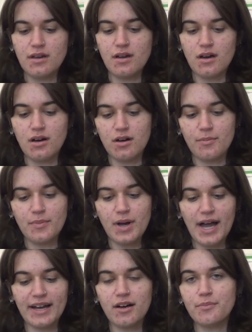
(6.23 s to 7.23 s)

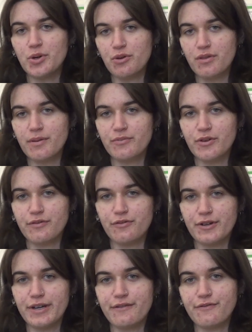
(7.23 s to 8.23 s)
I got both of them for
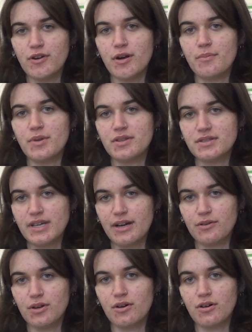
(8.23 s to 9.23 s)
free from the
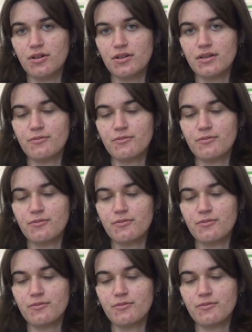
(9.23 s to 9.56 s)
town hall.